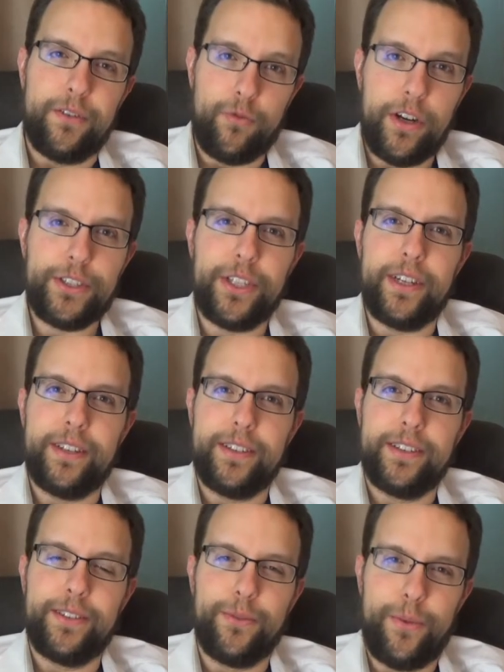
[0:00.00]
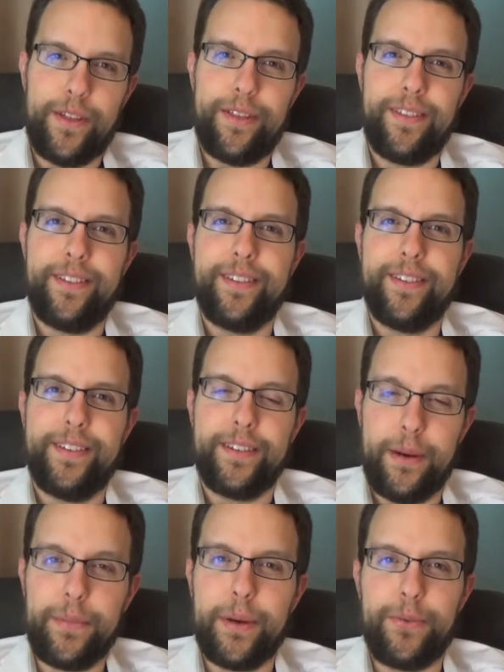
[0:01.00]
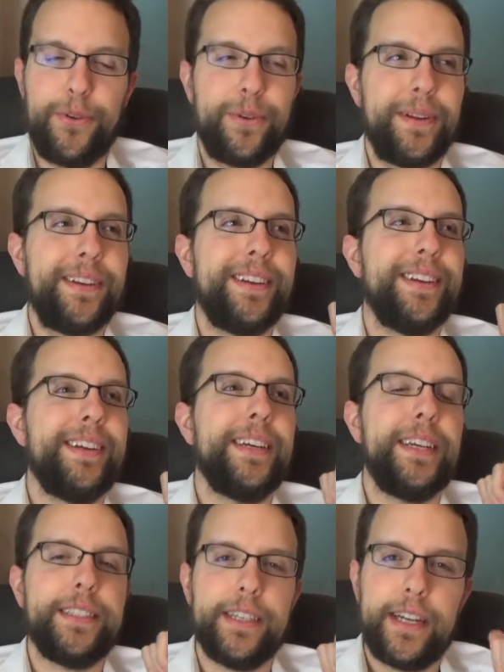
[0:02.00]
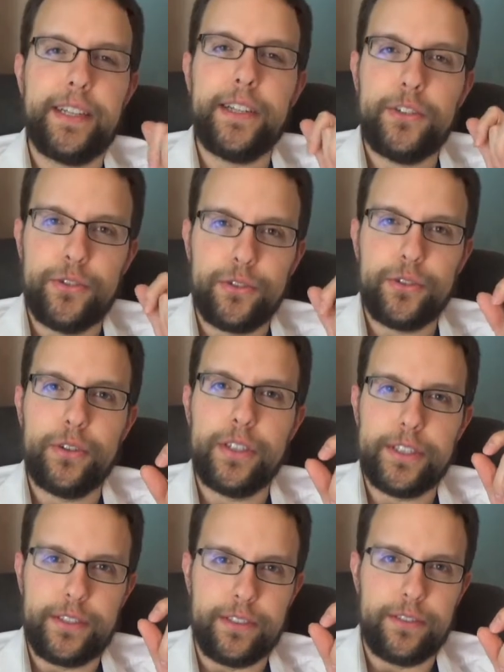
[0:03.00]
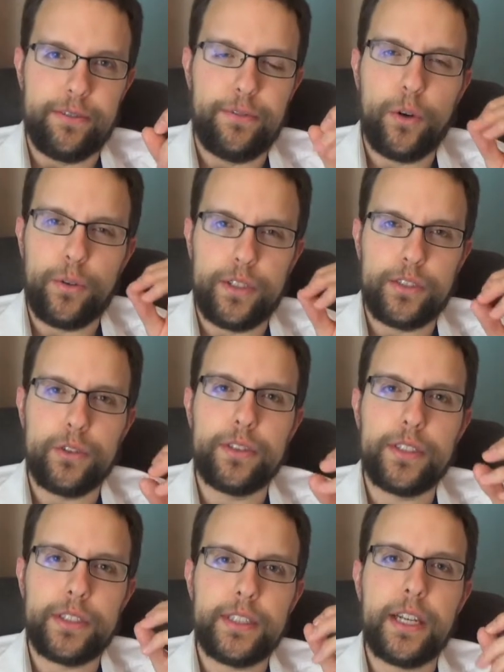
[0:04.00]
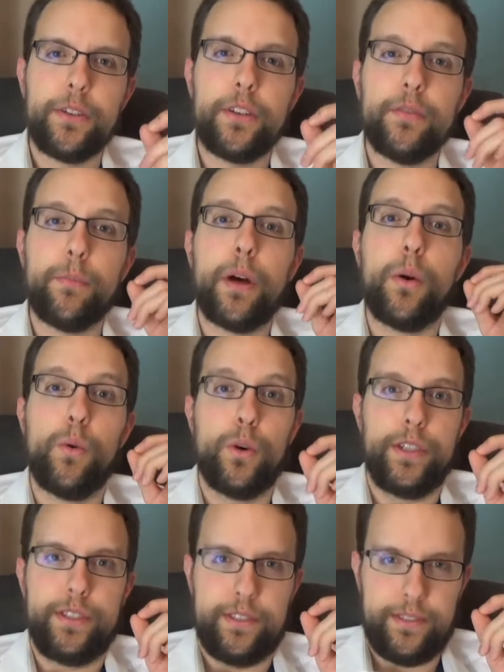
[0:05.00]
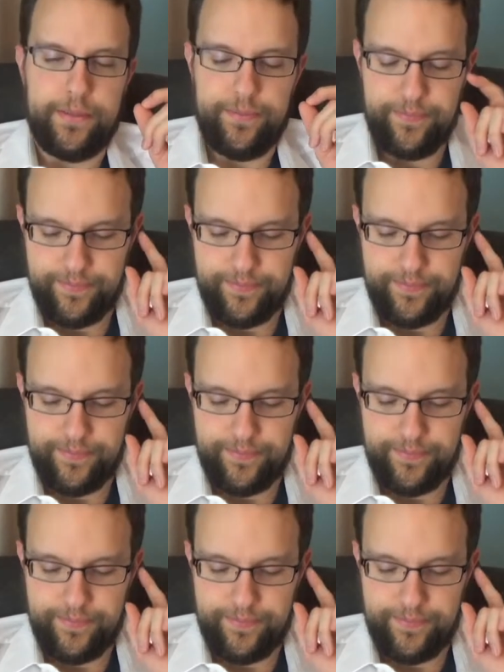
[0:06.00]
Russia with Dum Dum Dugan. He said, I need you to listen. Focus on the sound of my voice.